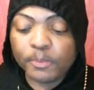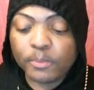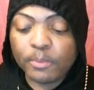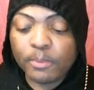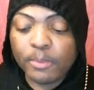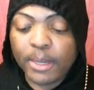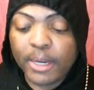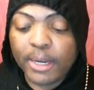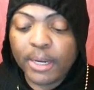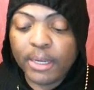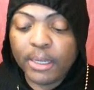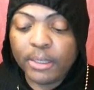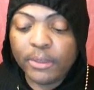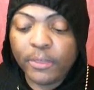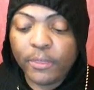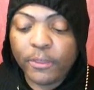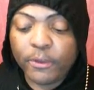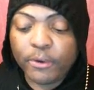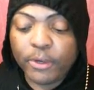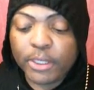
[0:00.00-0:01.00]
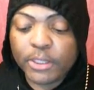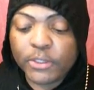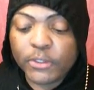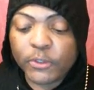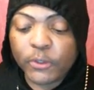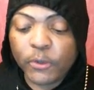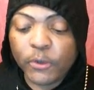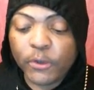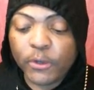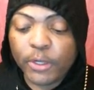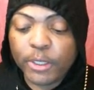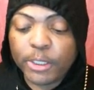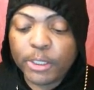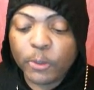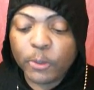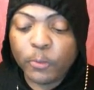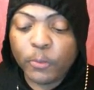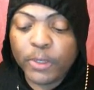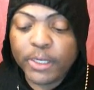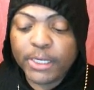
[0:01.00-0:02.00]
my thoughts on
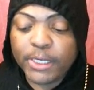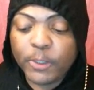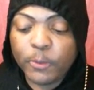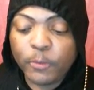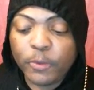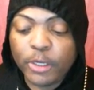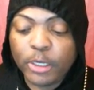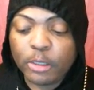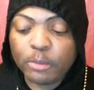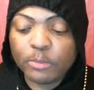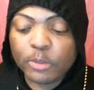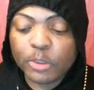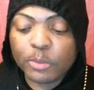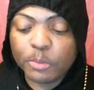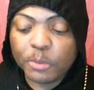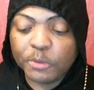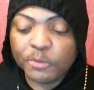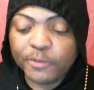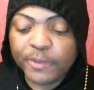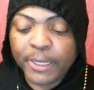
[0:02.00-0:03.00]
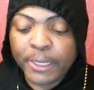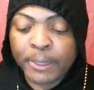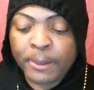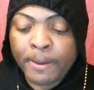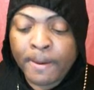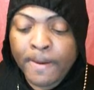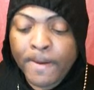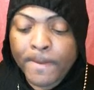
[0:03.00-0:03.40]
the Wendy Williams movie.